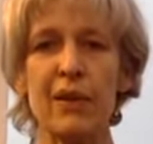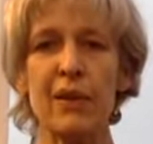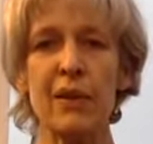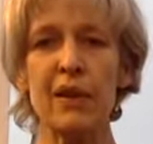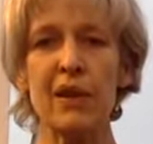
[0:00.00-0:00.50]

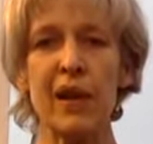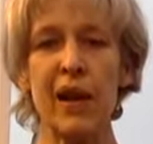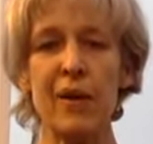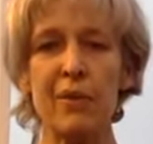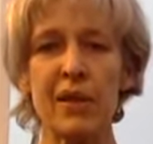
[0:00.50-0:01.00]
also
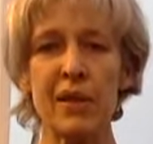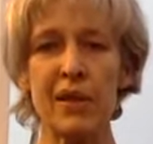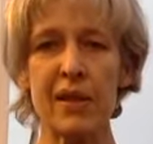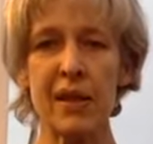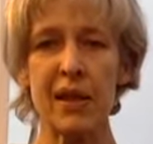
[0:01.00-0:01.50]
helps us
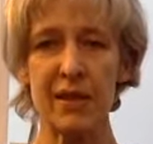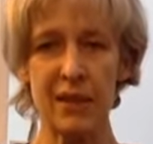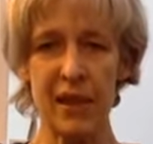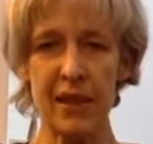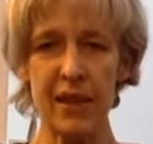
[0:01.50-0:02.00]
to kind of
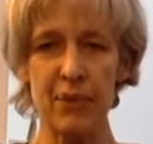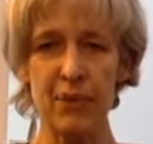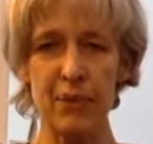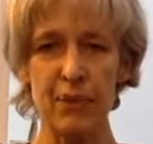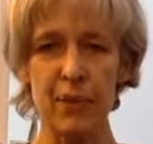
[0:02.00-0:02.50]
really
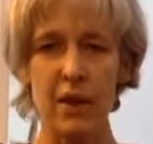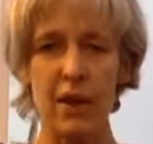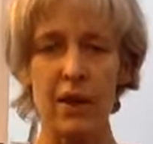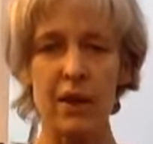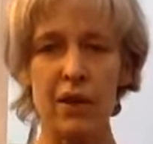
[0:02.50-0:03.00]

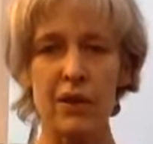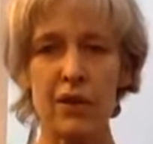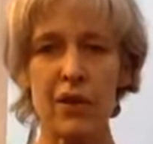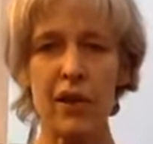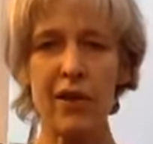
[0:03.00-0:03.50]

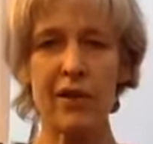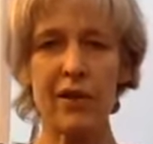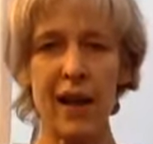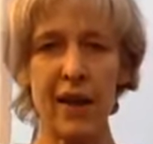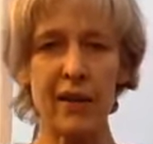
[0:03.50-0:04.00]
slow
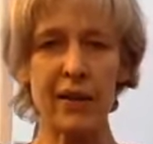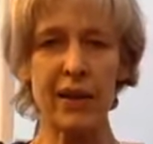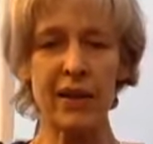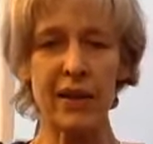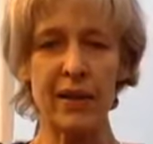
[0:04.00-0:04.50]
down
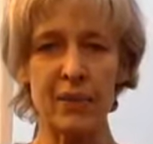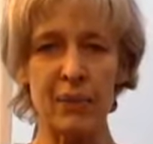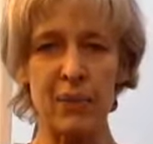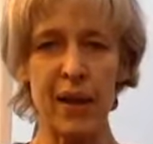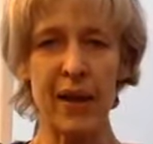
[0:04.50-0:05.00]
and, and
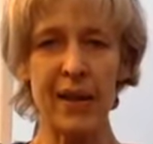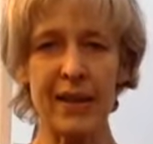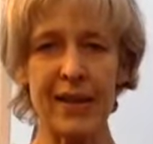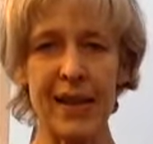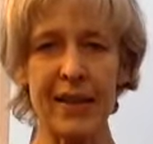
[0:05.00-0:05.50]
paying
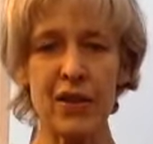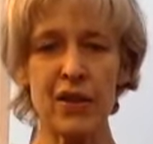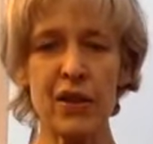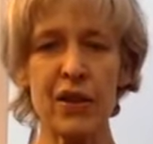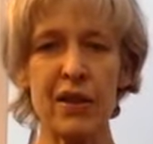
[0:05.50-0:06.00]

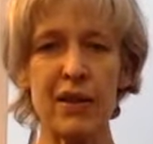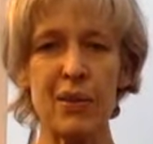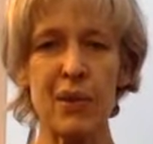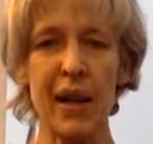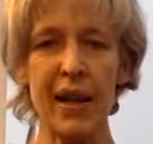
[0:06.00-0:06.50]
attention in a
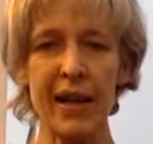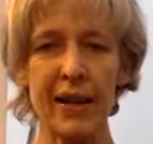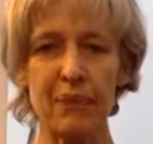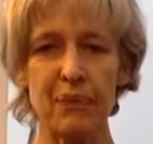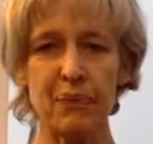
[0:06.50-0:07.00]
way
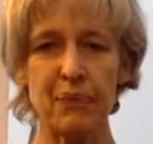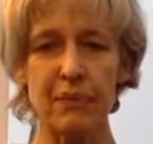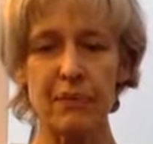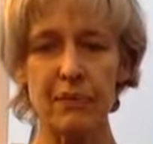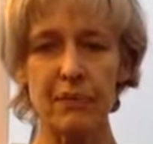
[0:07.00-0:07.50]

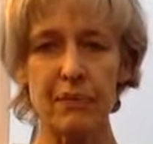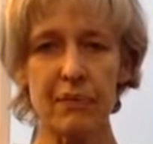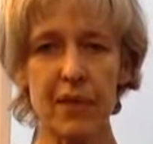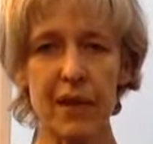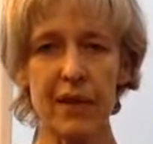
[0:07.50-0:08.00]

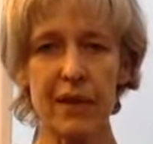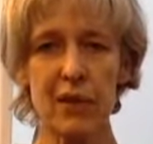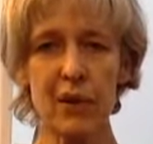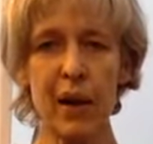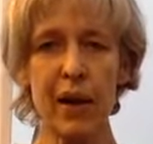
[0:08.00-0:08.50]
that's
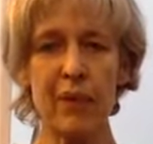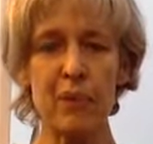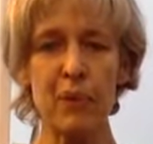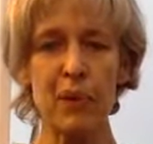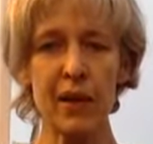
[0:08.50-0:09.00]
quite
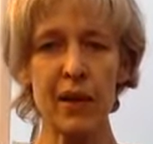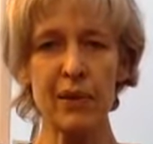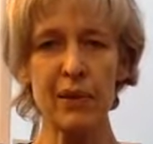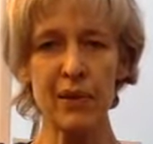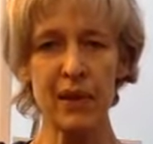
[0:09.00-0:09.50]
embodied.
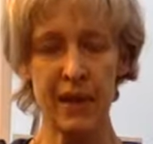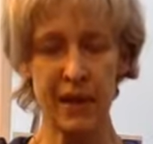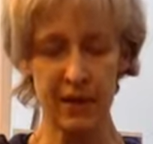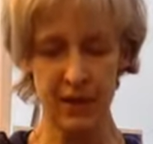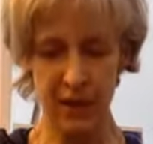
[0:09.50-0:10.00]
We've kind of,